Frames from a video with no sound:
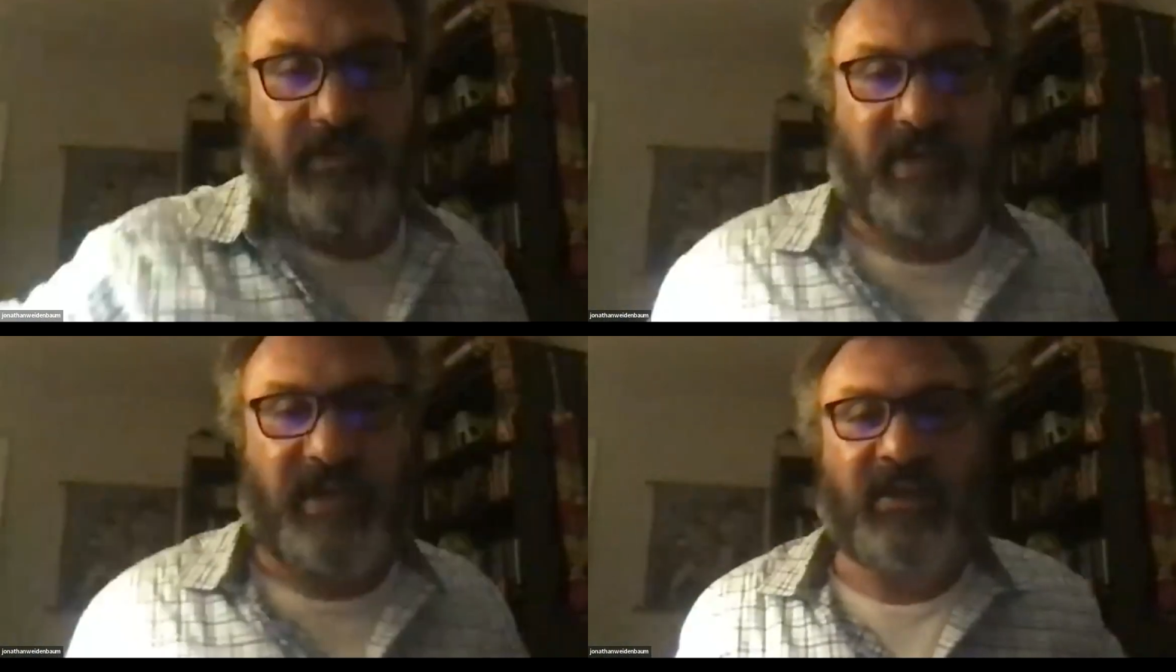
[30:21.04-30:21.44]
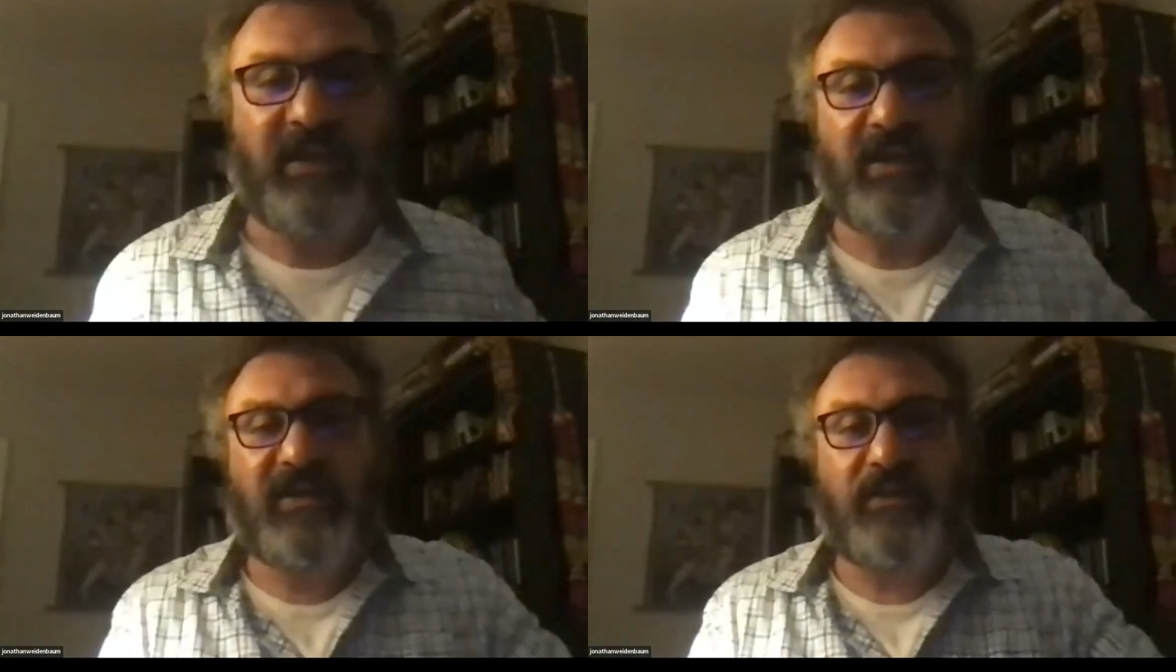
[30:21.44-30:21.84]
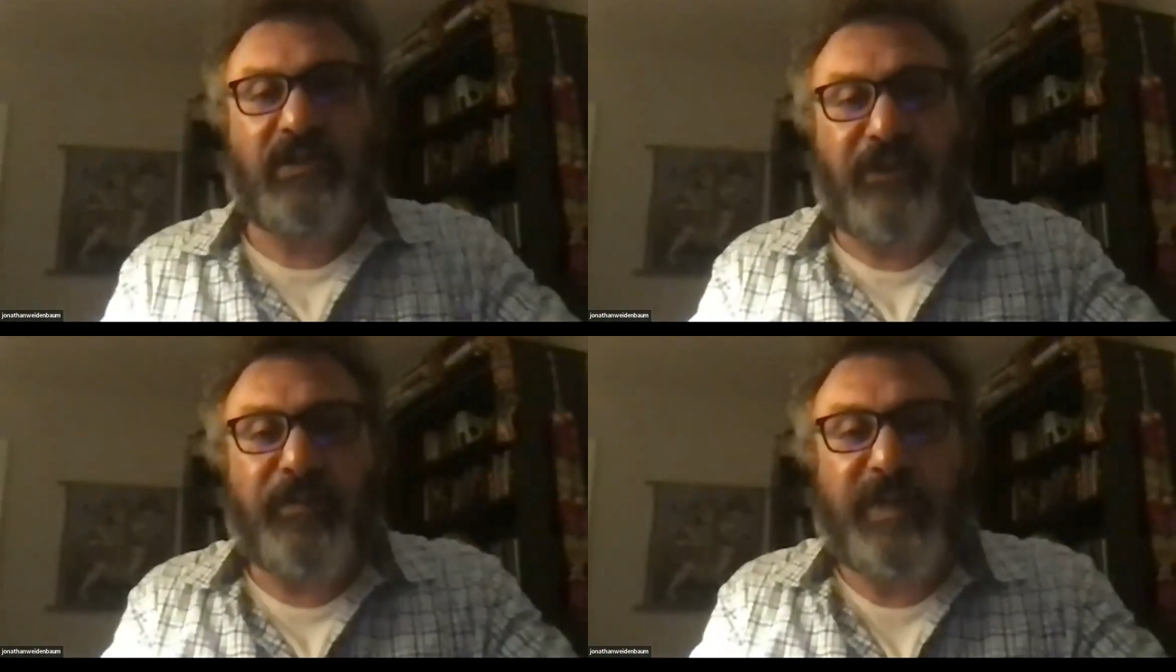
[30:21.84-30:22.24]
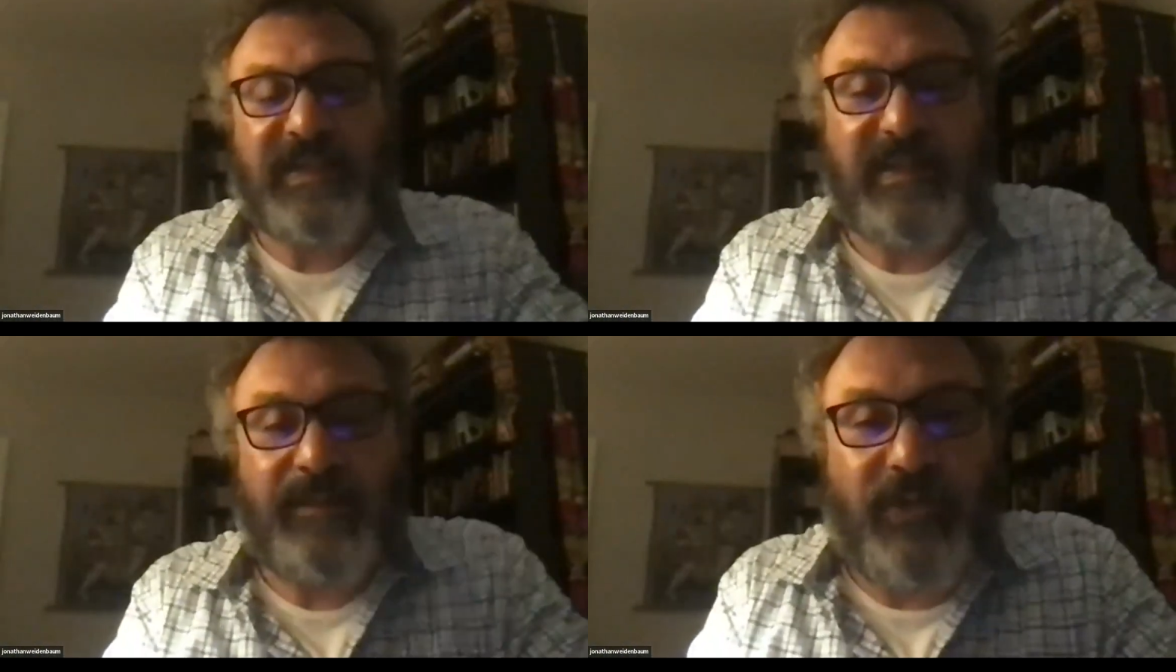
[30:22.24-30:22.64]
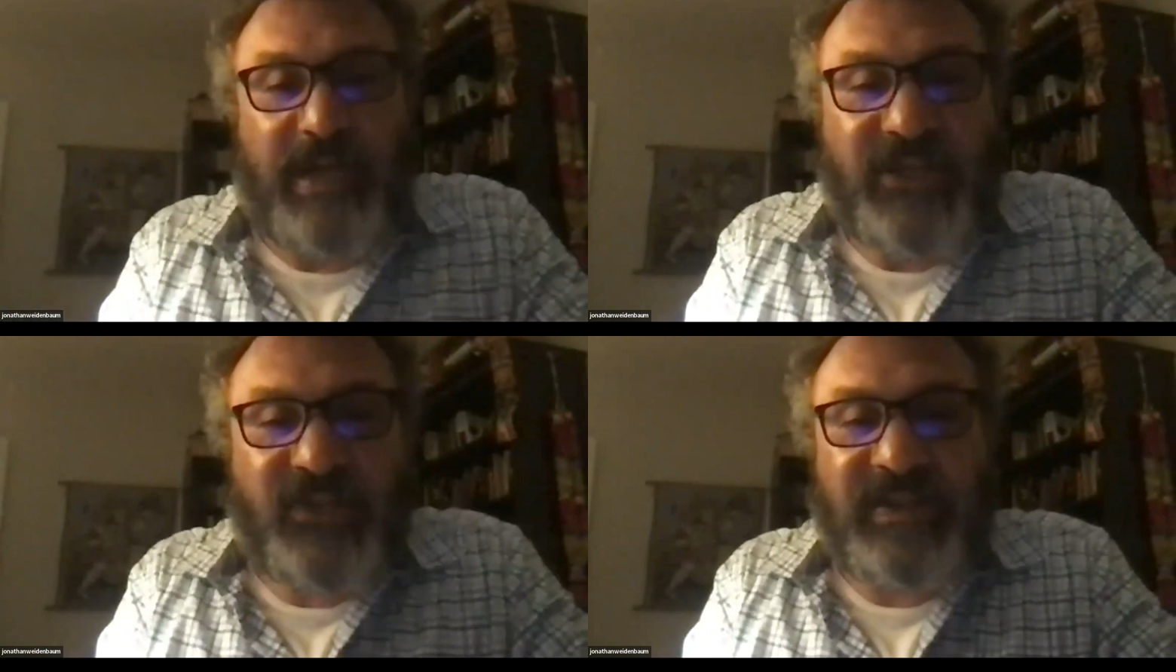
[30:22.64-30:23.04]
Okay, so a little bit of
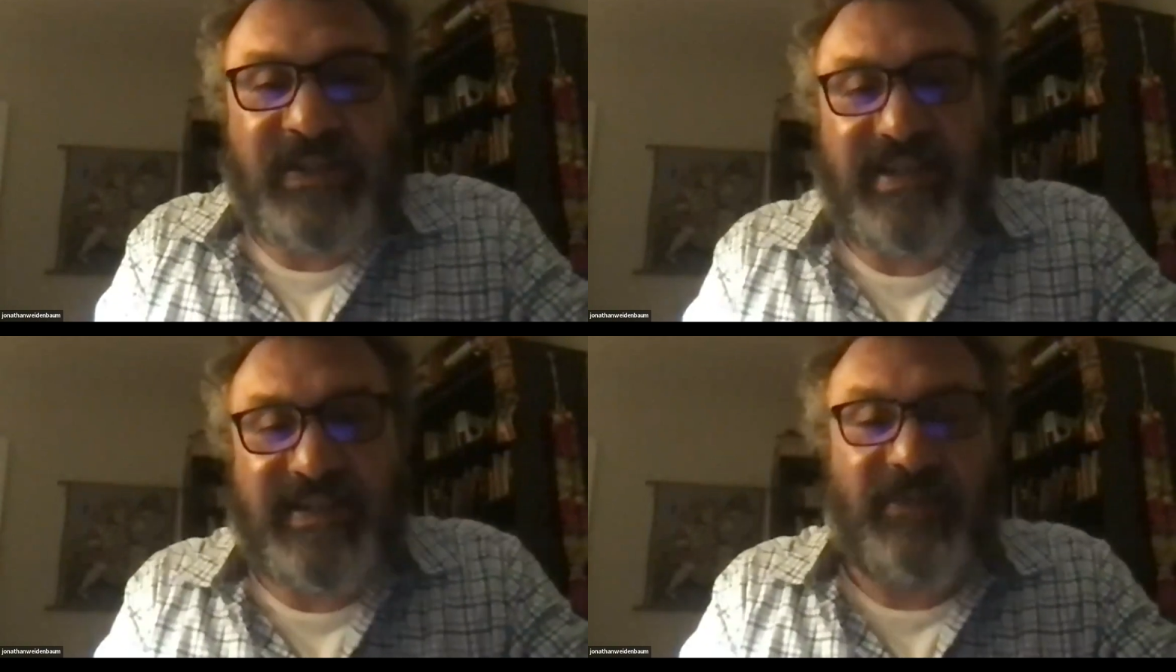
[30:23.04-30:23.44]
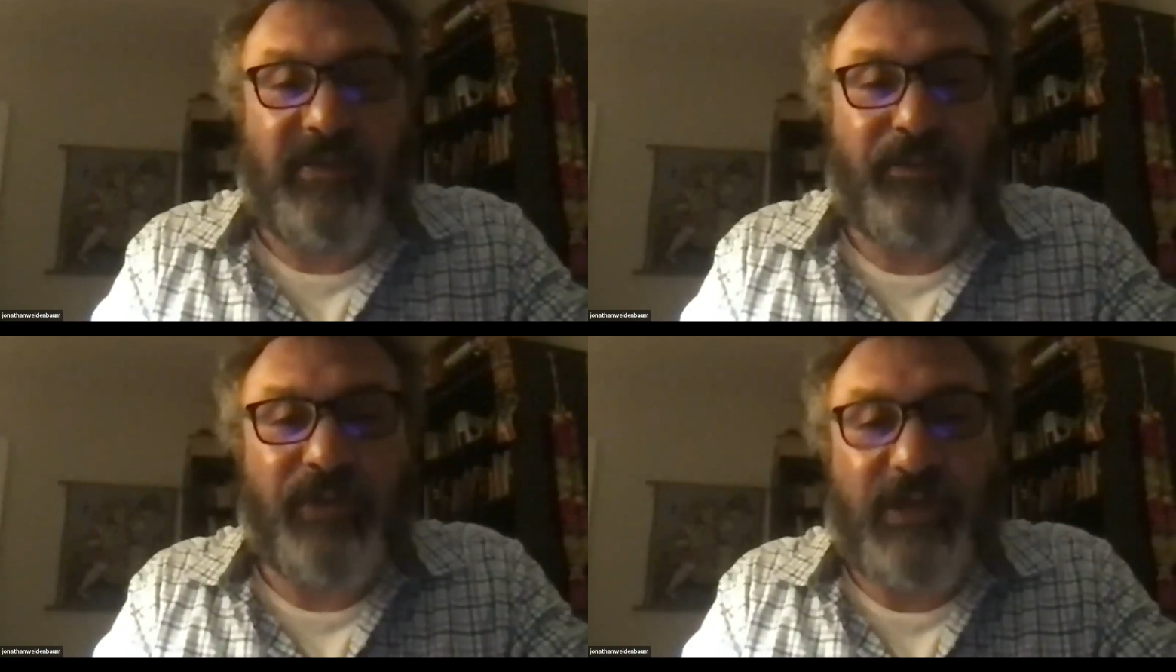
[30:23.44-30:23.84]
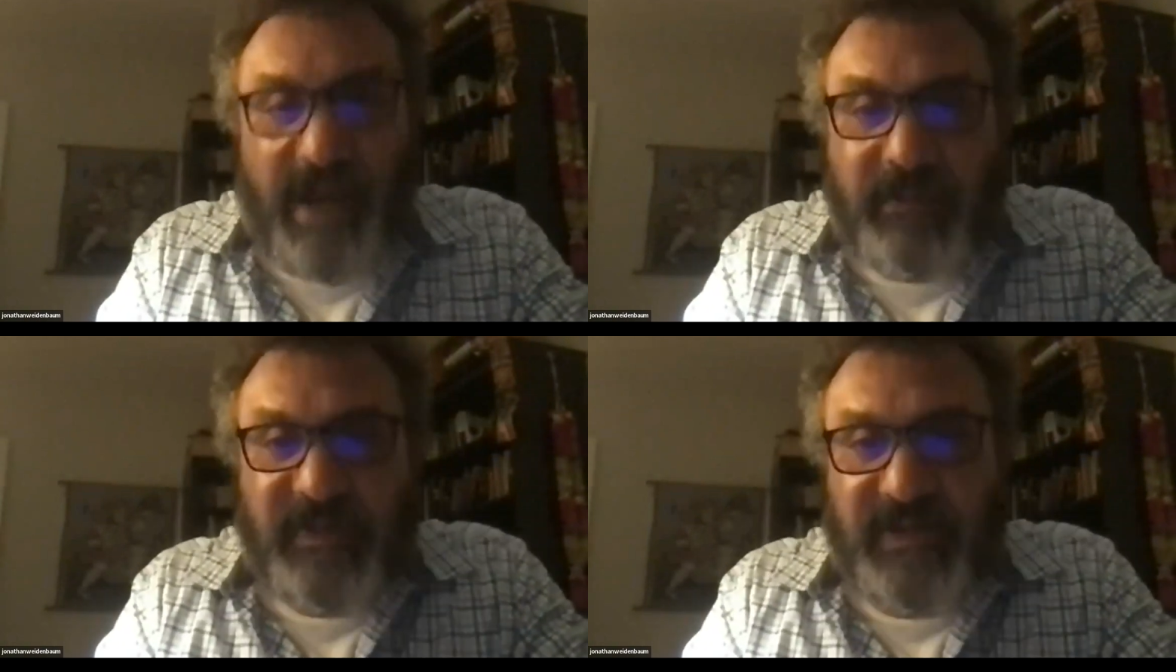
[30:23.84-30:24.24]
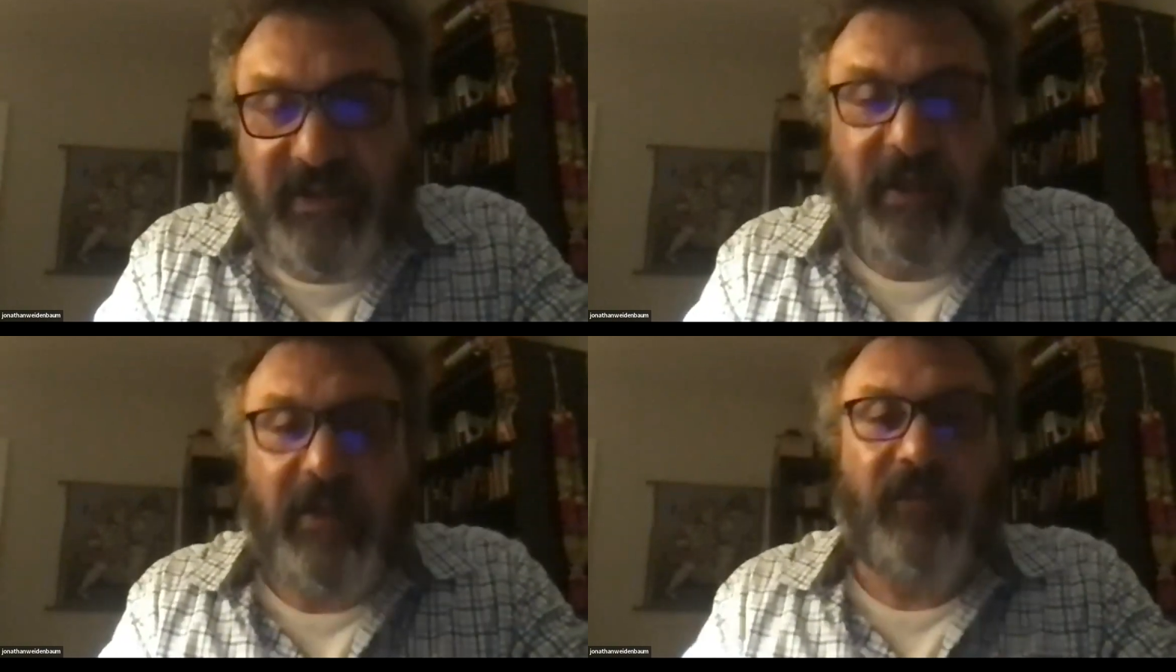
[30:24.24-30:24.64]
separation is a necessary prerequisite